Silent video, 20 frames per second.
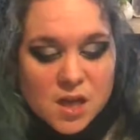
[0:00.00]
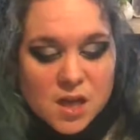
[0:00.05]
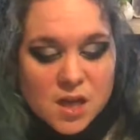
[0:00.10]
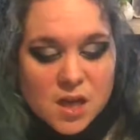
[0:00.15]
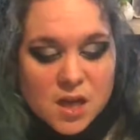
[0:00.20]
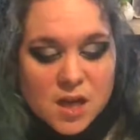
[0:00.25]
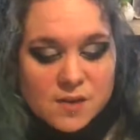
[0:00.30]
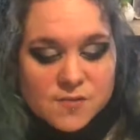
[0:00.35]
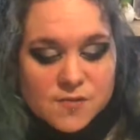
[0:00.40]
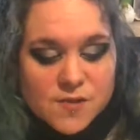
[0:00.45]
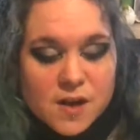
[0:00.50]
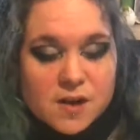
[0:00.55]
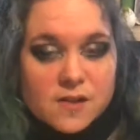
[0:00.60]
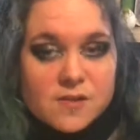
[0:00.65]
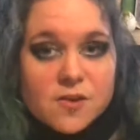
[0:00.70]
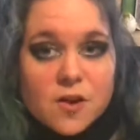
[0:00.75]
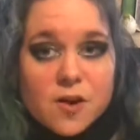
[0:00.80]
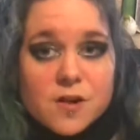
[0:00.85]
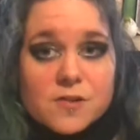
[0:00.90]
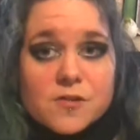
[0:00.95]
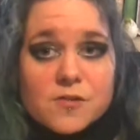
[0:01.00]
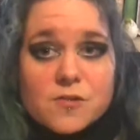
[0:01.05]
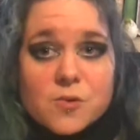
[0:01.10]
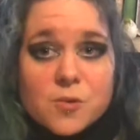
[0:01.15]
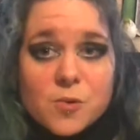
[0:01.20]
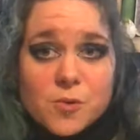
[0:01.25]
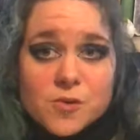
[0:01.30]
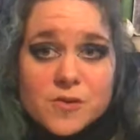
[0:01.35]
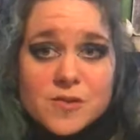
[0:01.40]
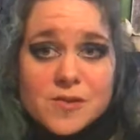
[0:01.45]
and Valentine's
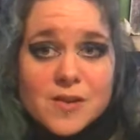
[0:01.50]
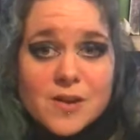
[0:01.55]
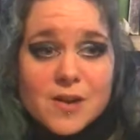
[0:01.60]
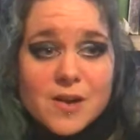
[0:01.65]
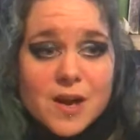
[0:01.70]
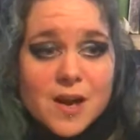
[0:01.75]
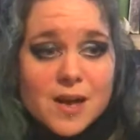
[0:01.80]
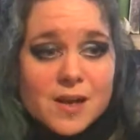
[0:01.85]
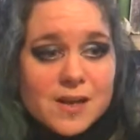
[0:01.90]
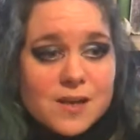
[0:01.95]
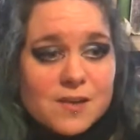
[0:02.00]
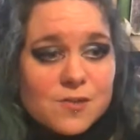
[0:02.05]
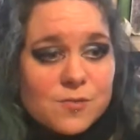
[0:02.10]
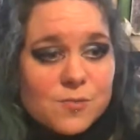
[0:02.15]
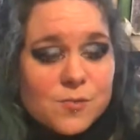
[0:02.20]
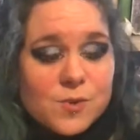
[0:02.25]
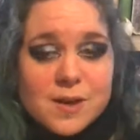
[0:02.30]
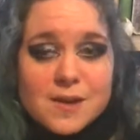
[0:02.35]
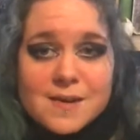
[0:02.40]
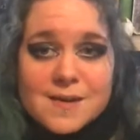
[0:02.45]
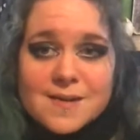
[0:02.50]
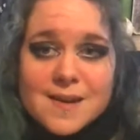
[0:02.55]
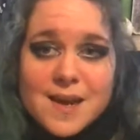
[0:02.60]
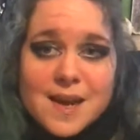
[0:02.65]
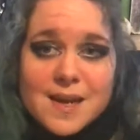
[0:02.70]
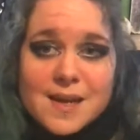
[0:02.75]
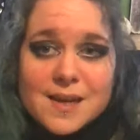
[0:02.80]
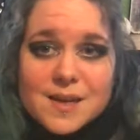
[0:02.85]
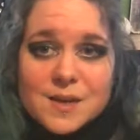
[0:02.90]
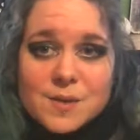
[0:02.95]
daughter, and he's really
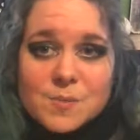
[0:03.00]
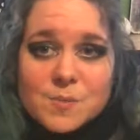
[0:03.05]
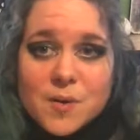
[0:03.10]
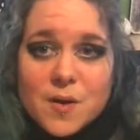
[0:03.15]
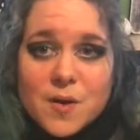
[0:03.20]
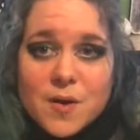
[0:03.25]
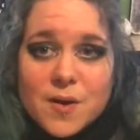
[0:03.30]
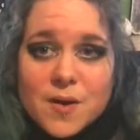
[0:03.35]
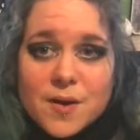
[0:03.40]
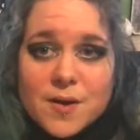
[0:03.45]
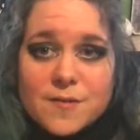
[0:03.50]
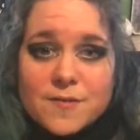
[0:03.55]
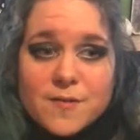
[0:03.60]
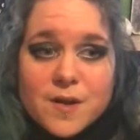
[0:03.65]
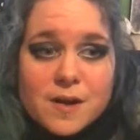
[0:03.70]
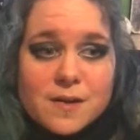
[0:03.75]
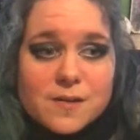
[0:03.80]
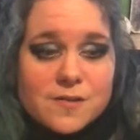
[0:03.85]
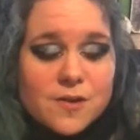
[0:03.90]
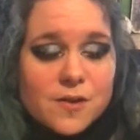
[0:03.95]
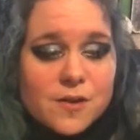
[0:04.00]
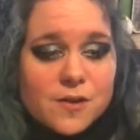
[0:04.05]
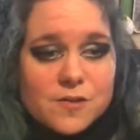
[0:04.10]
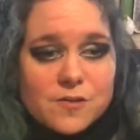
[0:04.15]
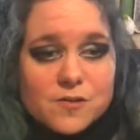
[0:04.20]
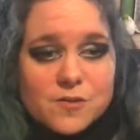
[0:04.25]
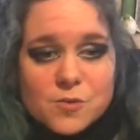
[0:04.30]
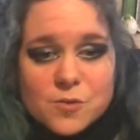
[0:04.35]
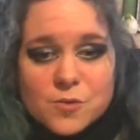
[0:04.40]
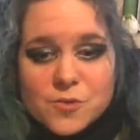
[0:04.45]
taken by
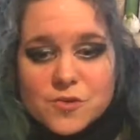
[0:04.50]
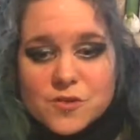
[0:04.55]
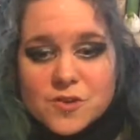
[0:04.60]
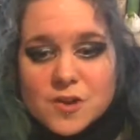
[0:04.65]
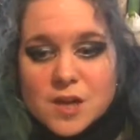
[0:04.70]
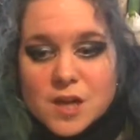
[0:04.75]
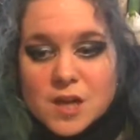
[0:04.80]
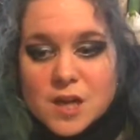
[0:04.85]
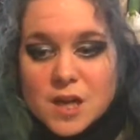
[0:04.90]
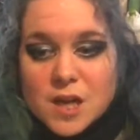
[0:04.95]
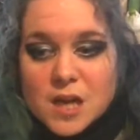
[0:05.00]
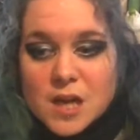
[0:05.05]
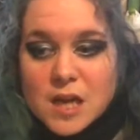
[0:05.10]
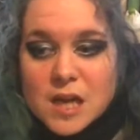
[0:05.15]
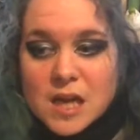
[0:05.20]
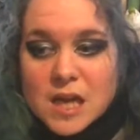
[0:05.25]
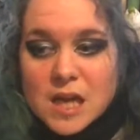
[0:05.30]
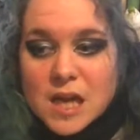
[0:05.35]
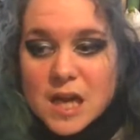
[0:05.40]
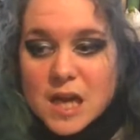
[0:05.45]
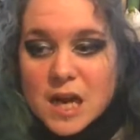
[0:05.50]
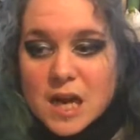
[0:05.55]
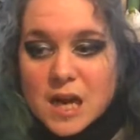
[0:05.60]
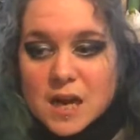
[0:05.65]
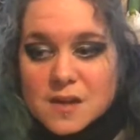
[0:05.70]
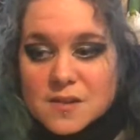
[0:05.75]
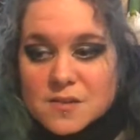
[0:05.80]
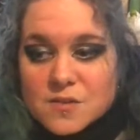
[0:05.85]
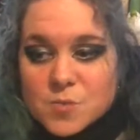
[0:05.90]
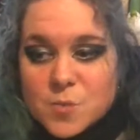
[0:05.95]
Valentine's daughter
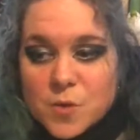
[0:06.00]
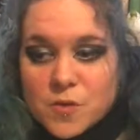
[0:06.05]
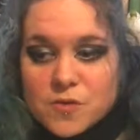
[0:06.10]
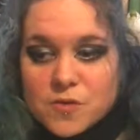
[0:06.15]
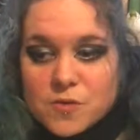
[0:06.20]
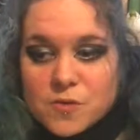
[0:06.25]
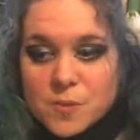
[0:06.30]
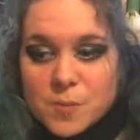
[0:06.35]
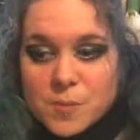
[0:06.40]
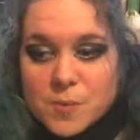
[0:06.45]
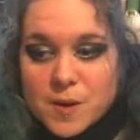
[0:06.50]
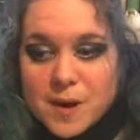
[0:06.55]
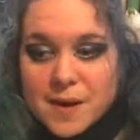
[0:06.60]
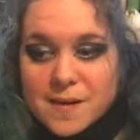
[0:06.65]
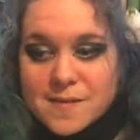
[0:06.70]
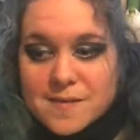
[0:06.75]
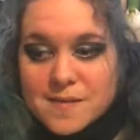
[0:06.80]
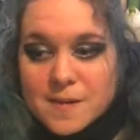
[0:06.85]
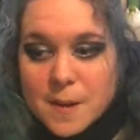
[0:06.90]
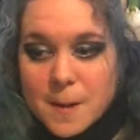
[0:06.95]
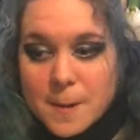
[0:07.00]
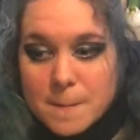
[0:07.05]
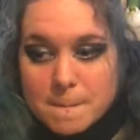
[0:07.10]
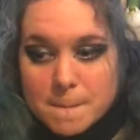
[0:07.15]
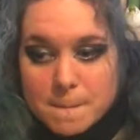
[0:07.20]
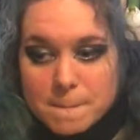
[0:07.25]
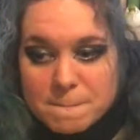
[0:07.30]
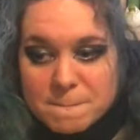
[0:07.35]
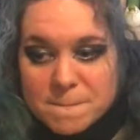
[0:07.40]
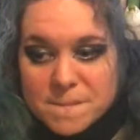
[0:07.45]
and wants to impress her.
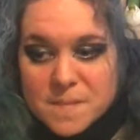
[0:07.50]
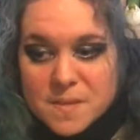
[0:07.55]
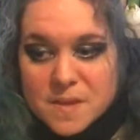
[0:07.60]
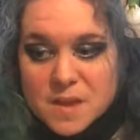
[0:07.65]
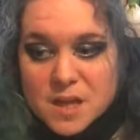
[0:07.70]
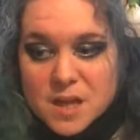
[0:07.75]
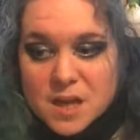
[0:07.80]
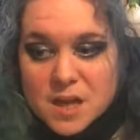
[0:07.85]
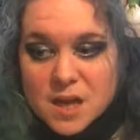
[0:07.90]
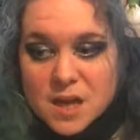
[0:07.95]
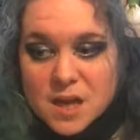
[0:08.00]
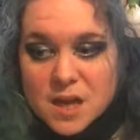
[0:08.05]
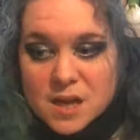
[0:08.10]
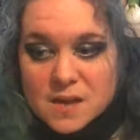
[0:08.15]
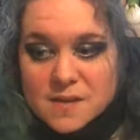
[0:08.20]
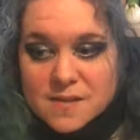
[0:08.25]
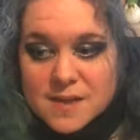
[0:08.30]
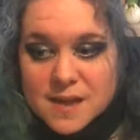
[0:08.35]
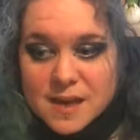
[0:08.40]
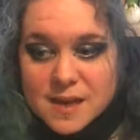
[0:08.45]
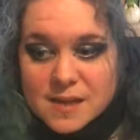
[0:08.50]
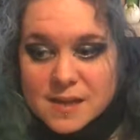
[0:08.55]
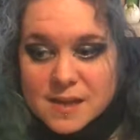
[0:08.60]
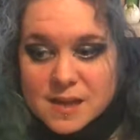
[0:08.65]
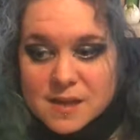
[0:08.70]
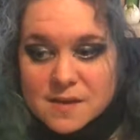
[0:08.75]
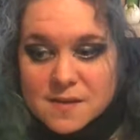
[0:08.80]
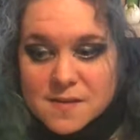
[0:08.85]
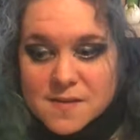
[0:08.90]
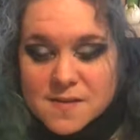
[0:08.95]
And then
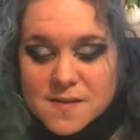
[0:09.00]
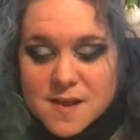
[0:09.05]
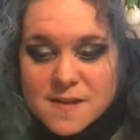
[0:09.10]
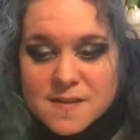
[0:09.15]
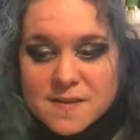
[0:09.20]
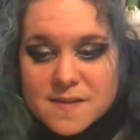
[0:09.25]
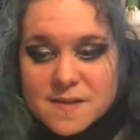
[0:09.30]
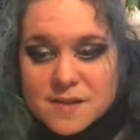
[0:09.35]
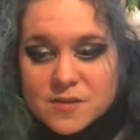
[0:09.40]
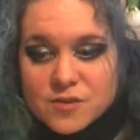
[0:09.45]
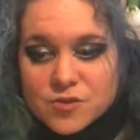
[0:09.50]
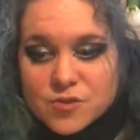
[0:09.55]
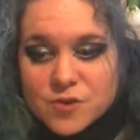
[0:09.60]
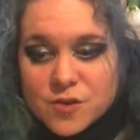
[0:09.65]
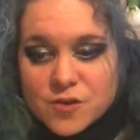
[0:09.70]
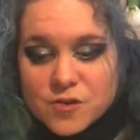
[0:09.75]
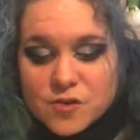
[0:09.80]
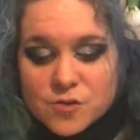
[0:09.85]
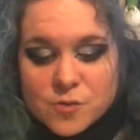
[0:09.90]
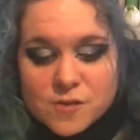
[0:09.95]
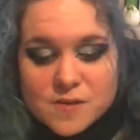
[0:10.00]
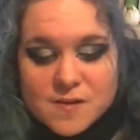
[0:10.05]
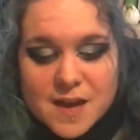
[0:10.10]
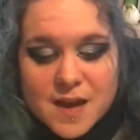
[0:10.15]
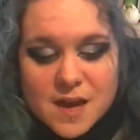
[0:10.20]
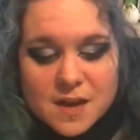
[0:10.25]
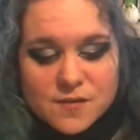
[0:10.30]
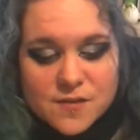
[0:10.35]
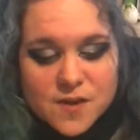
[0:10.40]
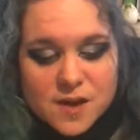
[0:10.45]
an assassin tries to
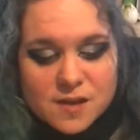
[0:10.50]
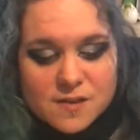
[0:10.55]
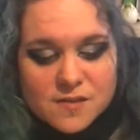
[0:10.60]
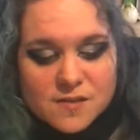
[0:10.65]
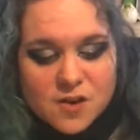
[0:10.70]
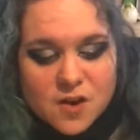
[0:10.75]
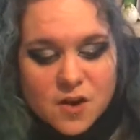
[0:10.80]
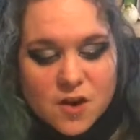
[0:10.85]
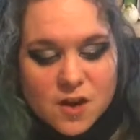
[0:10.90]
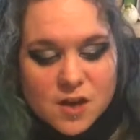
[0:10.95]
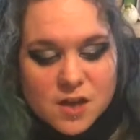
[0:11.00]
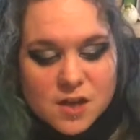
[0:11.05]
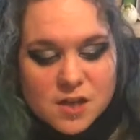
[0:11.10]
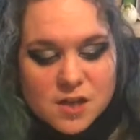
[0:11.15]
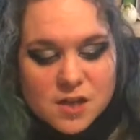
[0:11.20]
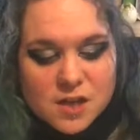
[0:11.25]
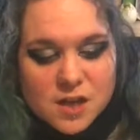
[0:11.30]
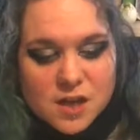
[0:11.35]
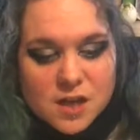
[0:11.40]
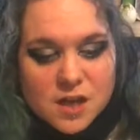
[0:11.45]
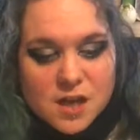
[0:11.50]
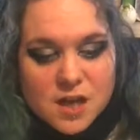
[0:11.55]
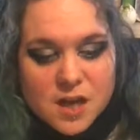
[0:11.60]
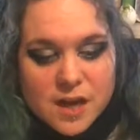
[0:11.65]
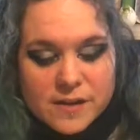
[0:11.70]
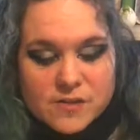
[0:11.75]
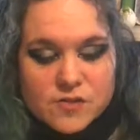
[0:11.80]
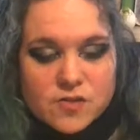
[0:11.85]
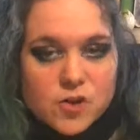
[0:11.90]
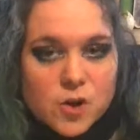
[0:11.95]
attack Valentine,
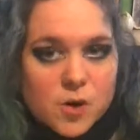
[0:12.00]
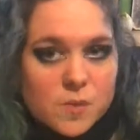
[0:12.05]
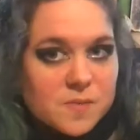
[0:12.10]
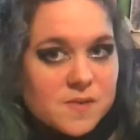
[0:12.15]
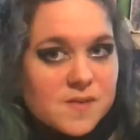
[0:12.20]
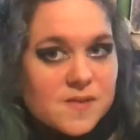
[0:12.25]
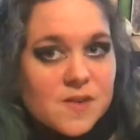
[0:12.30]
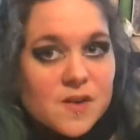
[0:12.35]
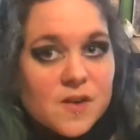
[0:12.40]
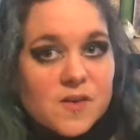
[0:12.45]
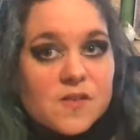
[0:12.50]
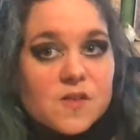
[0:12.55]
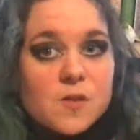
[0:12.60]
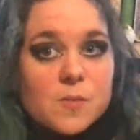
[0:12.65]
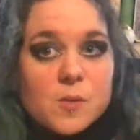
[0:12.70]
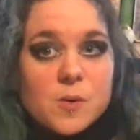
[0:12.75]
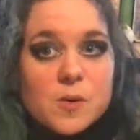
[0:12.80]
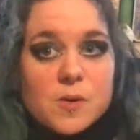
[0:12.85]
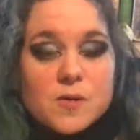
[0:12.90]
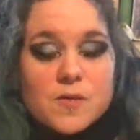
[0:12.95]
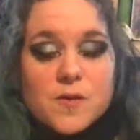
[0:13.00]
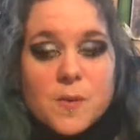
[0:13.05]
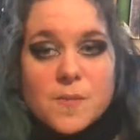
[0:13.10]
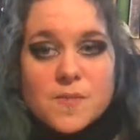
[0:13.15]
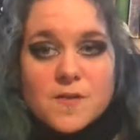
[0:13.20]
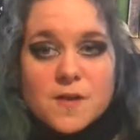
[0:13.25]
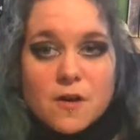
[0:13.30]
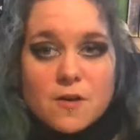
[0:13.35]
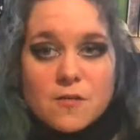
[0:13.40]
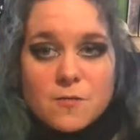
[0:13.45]
and Tom decides to prove
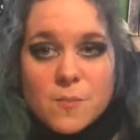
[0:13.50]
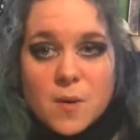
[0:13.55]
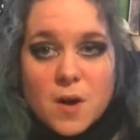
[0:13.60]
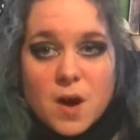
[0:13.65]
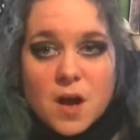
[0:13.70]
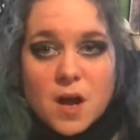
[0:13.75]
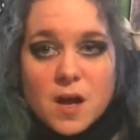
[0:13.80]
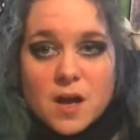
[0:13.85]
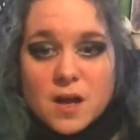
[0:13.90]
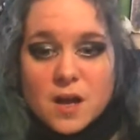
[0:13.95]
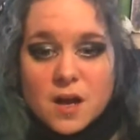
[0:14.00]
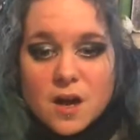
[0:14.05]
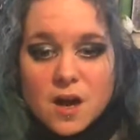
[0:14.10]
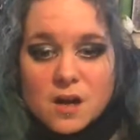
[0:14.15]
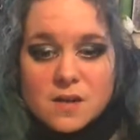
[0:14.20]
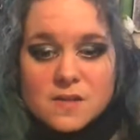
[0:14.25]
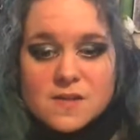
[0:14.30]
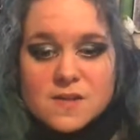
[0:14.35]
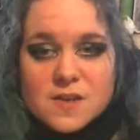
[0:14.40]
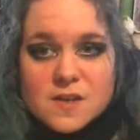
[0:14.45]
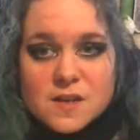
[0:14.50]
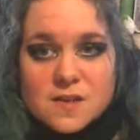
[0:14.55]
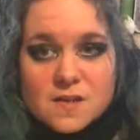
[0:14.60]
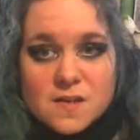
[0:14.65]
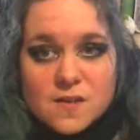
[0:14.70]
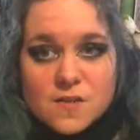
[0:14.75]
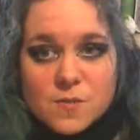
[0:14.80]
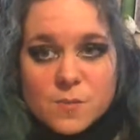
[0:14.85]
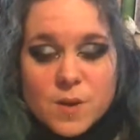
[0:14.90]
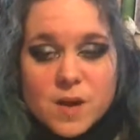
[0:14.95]
himself by hunting
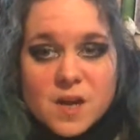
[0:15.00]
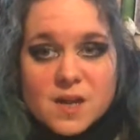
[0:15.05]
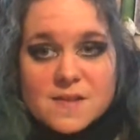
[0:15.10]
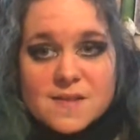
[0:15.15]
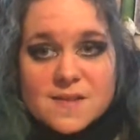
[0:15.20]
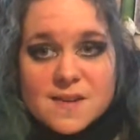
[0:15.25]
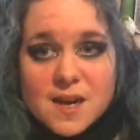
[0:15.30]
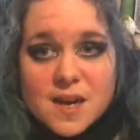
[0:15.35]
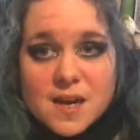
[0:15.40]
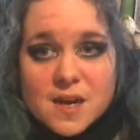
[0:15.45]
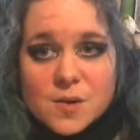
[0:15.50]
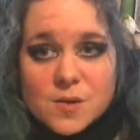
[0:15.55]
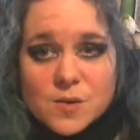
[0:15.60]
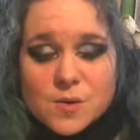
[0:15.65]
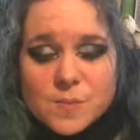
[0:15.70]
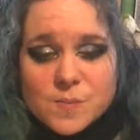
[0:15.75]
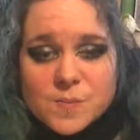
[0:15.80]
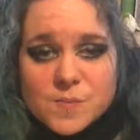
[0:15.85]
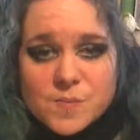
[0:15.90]
this man down.